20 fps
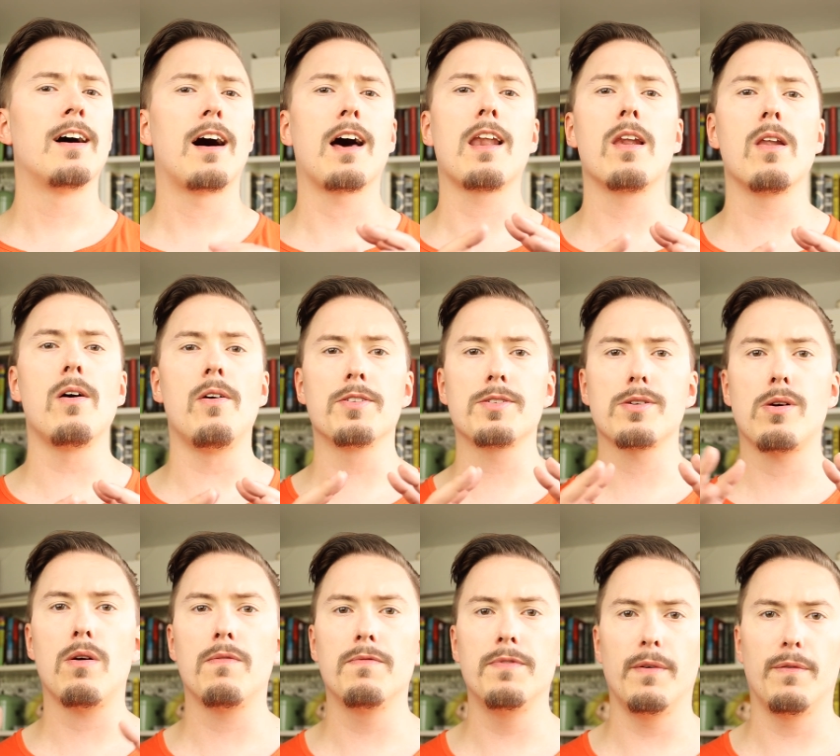a lot
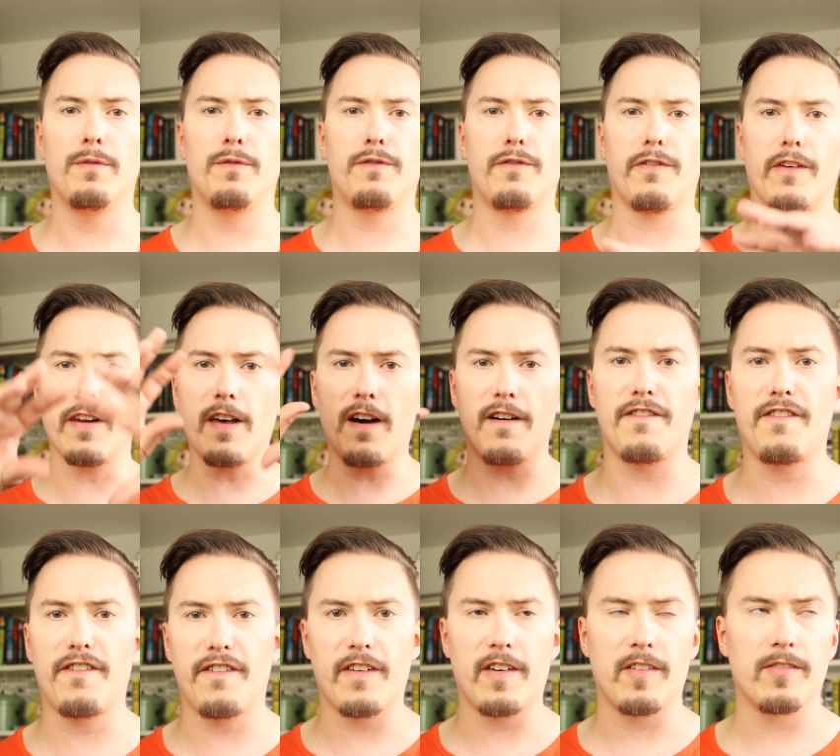of the
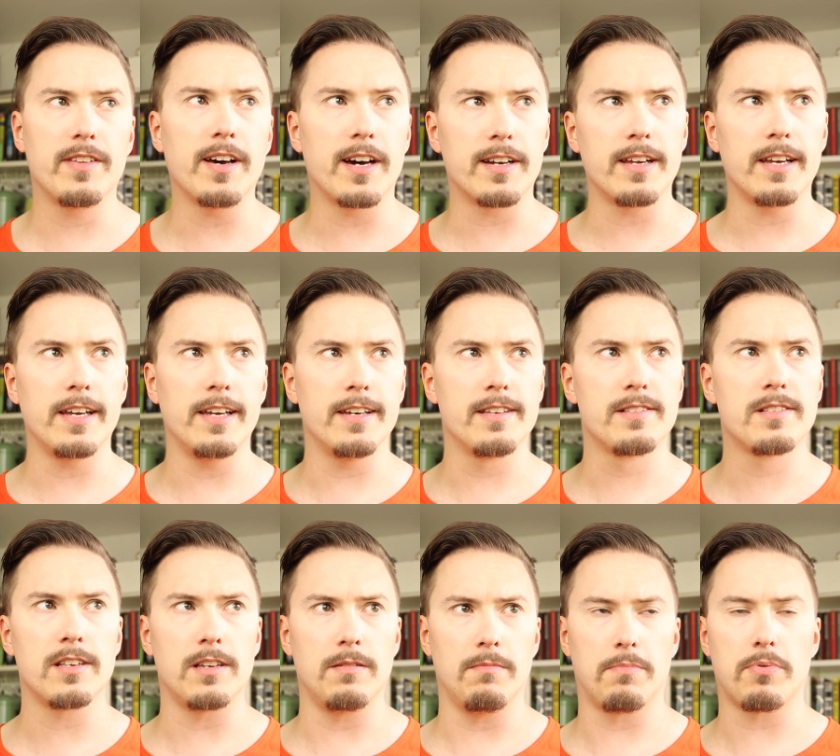fluff that
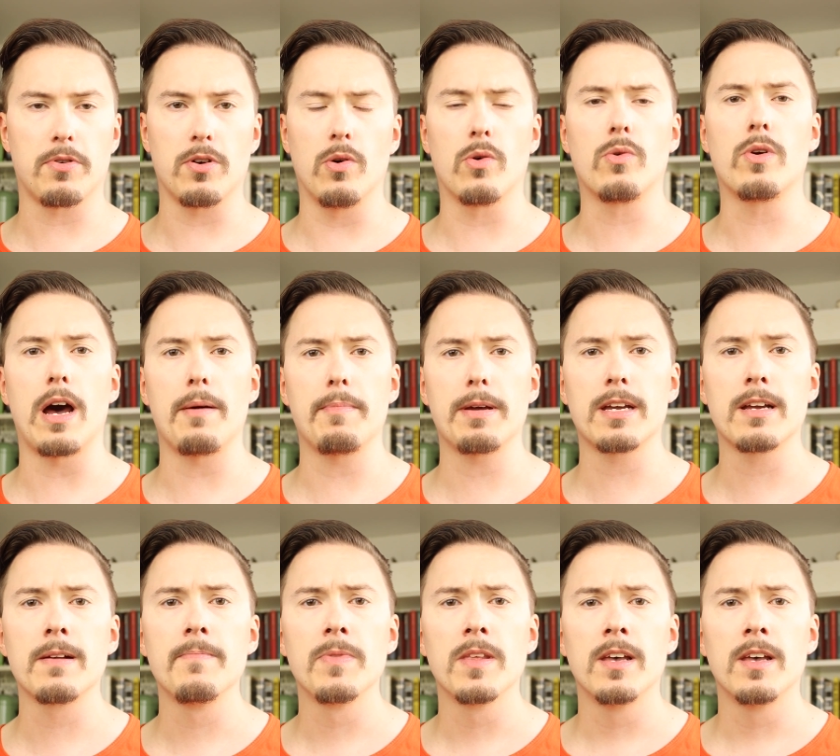is in programming